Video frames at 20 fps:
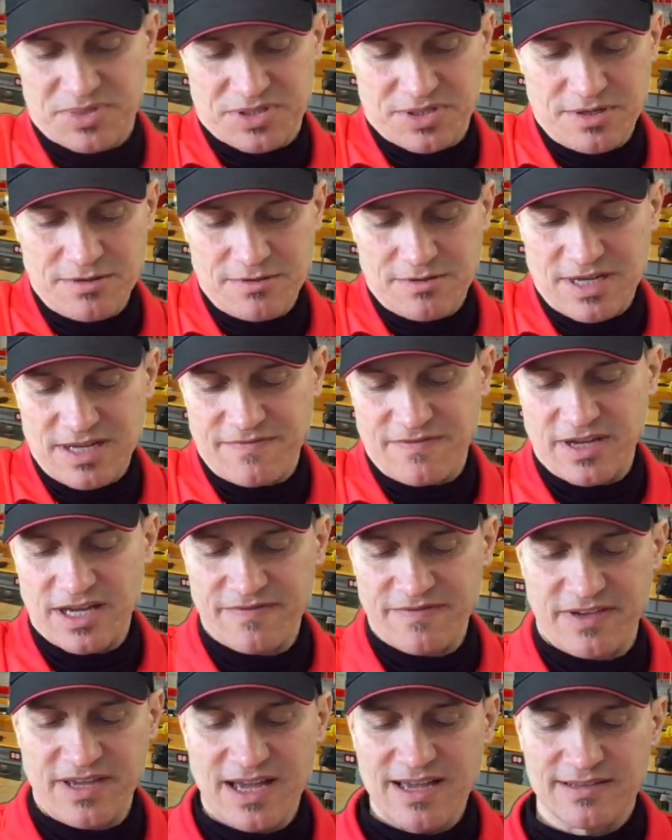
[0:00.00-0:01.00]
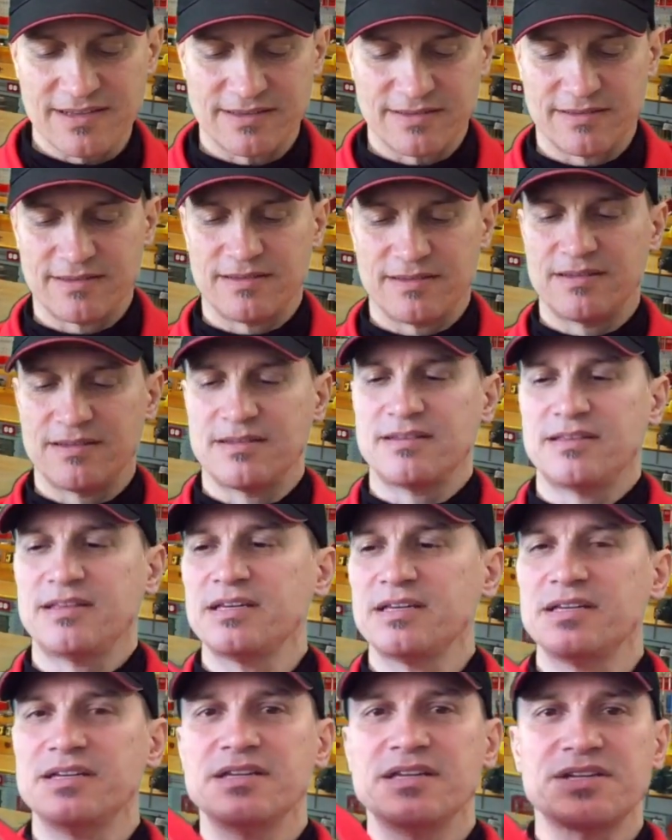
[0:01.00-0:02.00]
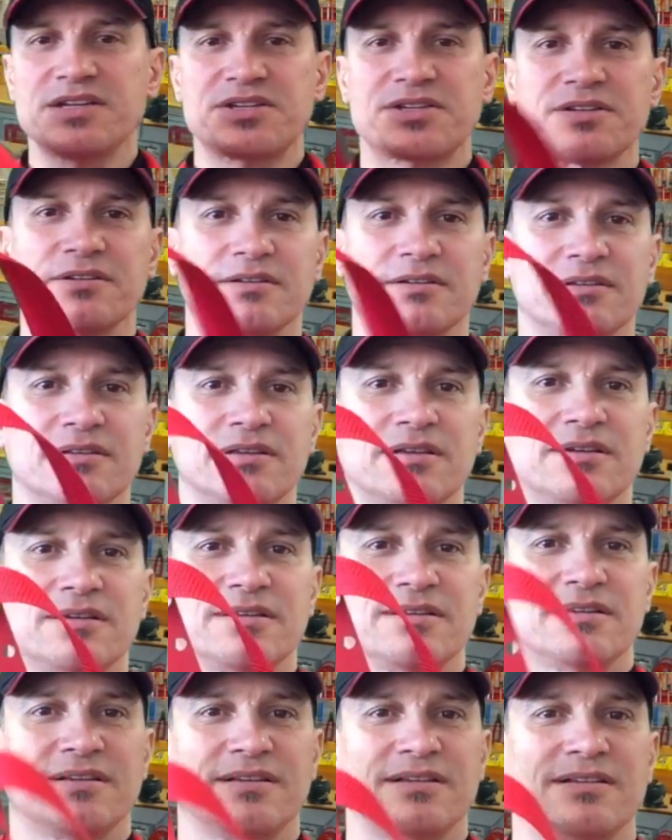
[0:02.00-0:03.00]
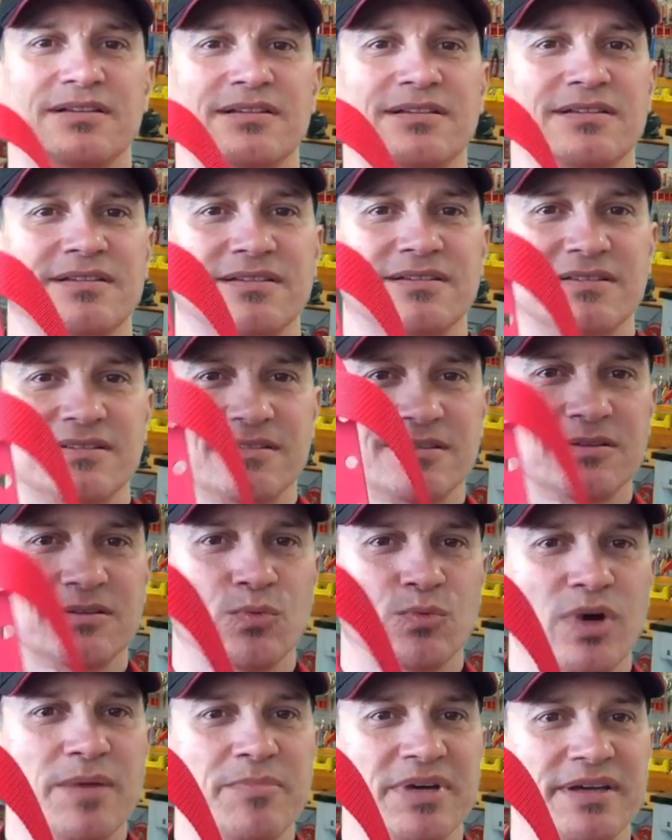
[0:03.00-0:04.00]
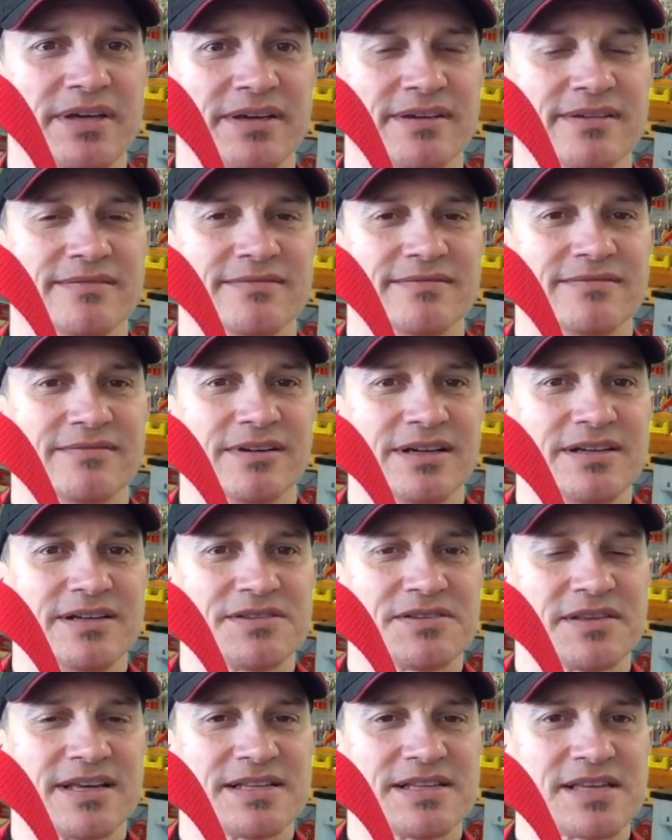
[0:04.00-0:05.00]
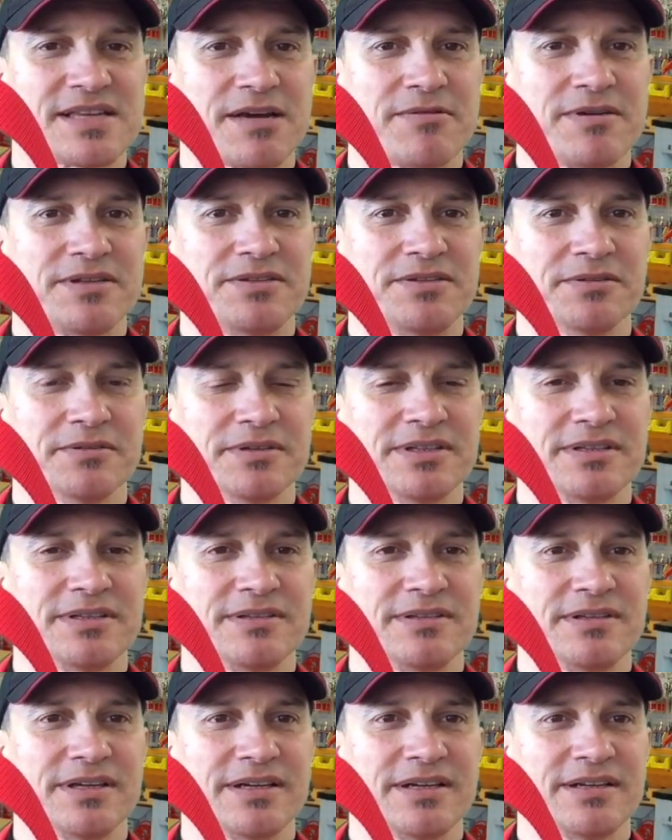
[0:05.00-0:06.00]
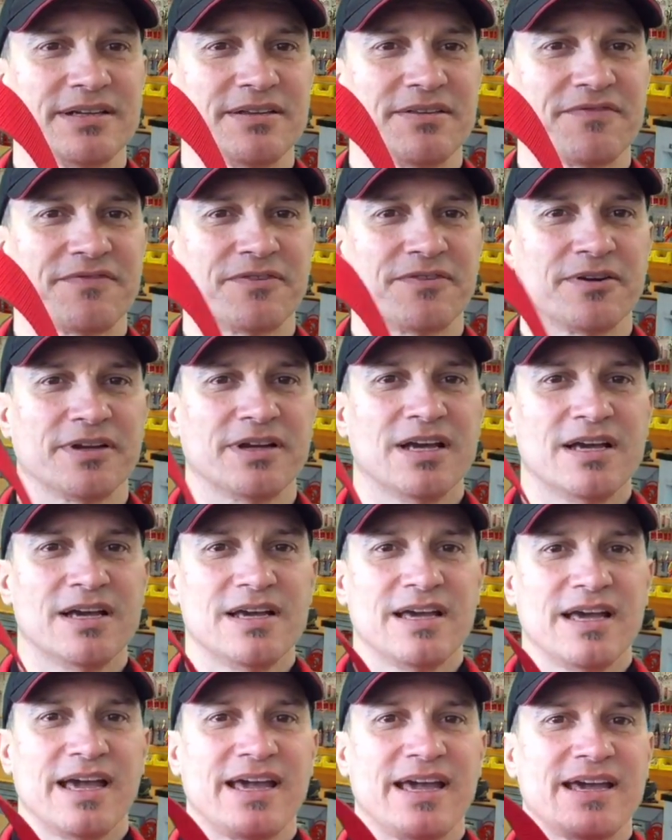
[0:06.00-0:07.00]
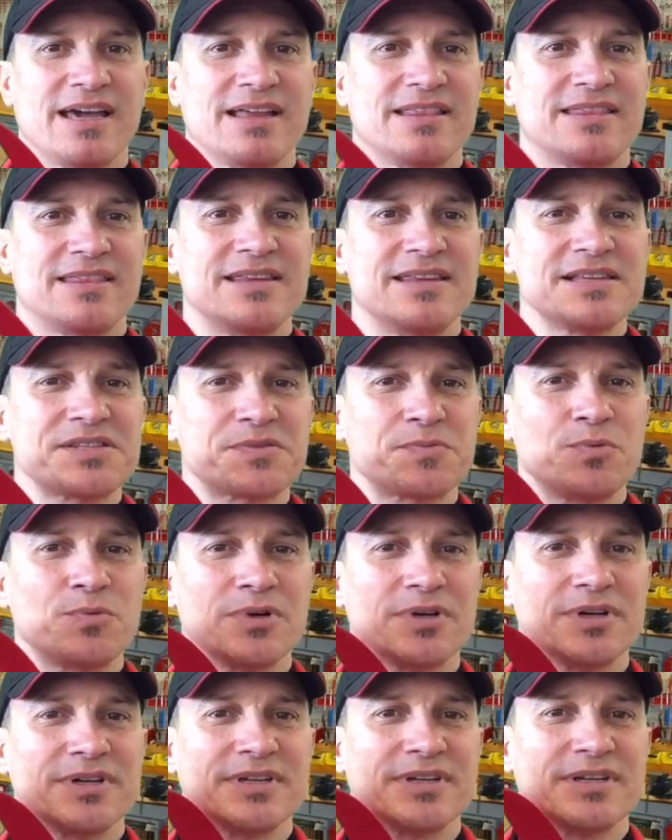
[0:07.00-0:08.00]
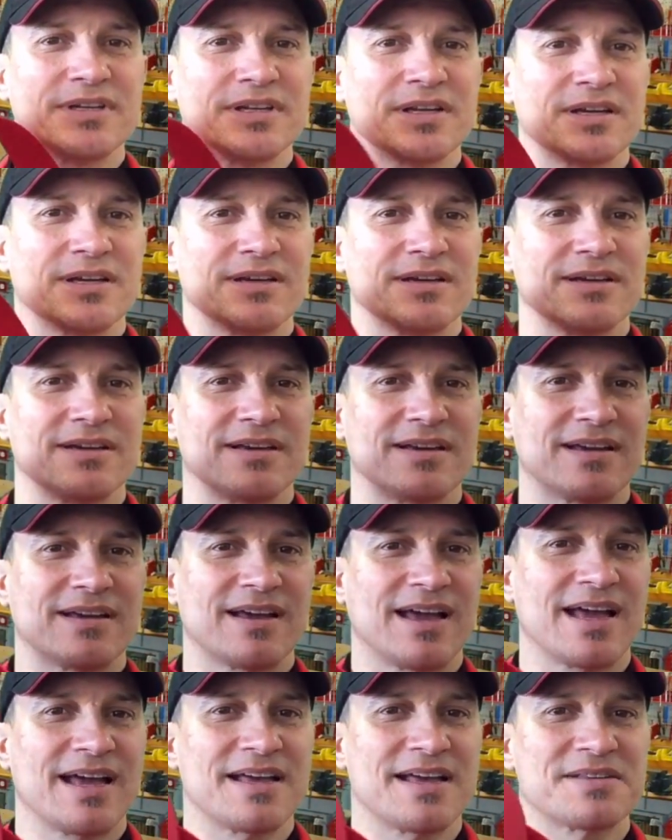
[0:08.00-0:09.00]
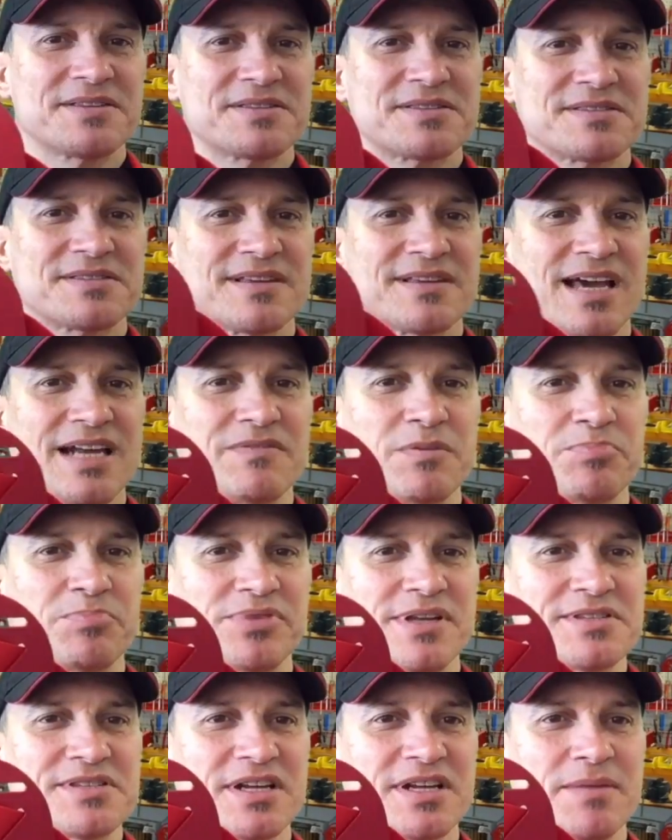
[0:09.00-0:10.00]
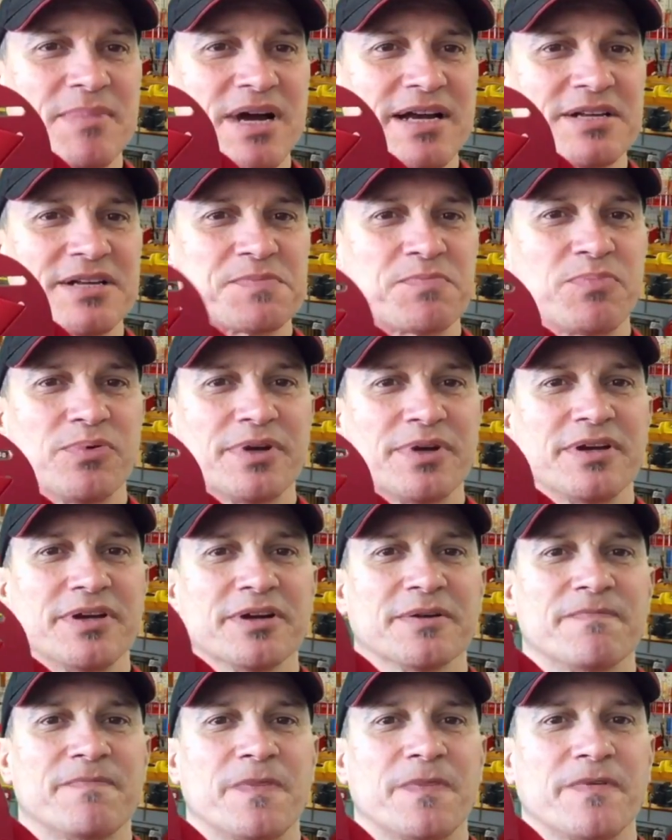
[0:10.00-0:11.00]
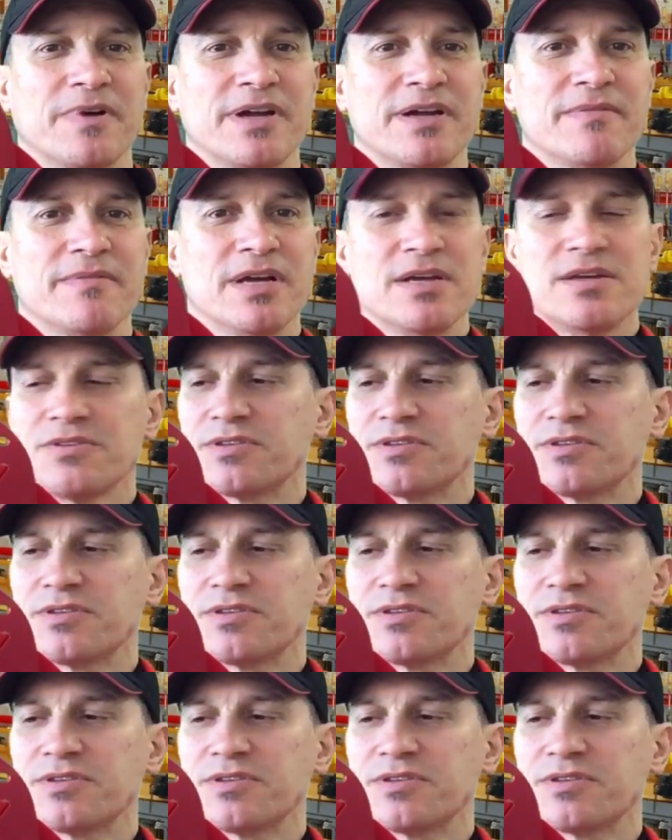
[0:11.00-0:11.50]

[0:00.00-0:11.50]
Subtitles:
So I've got the initial webbing in, right? So that's how I do it. Get it in the front. And this one has kind of a plus and a minus point here, right?